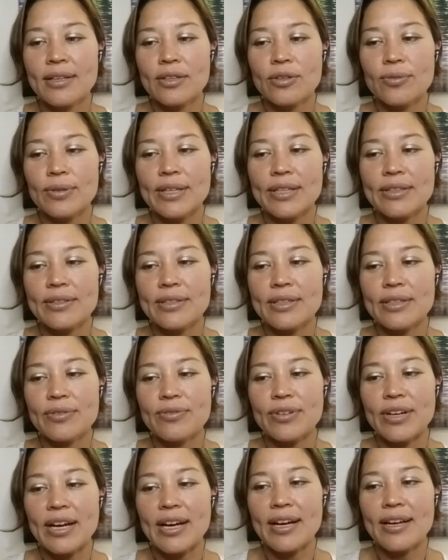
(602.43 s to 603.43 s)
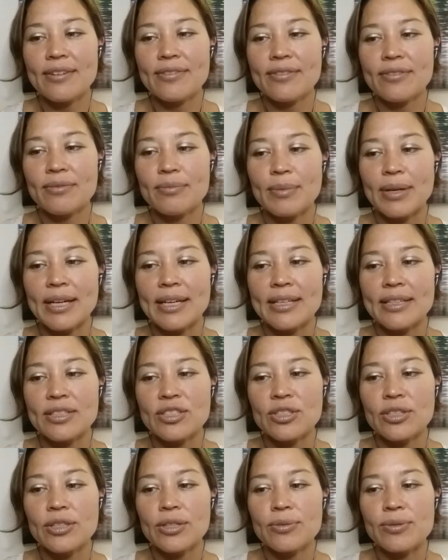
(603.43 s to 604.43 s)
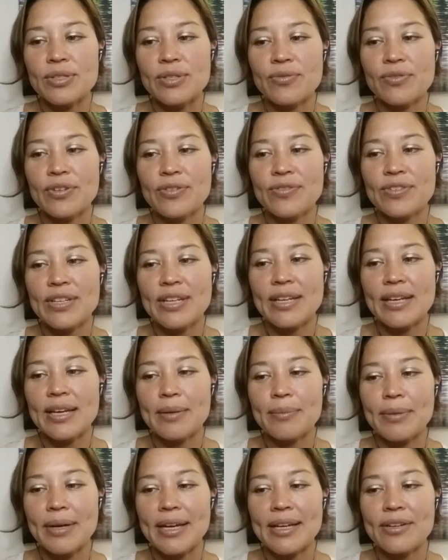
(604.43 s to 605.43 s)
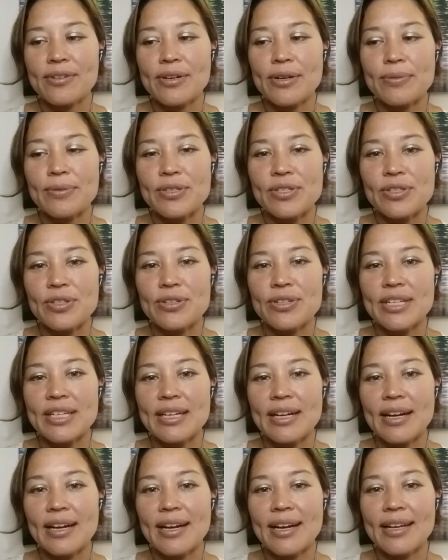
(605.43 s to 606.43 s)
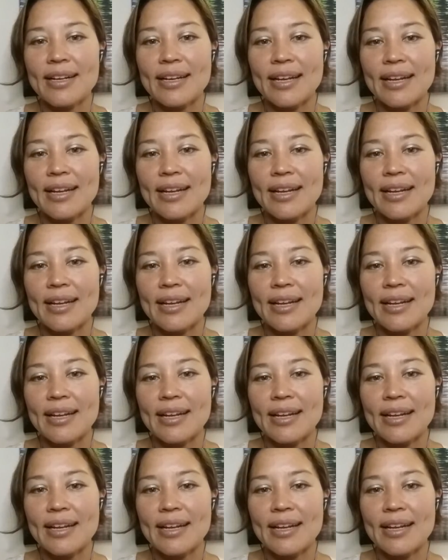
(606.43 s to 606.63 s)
3:35, my sugar was 50 and my crit was 39,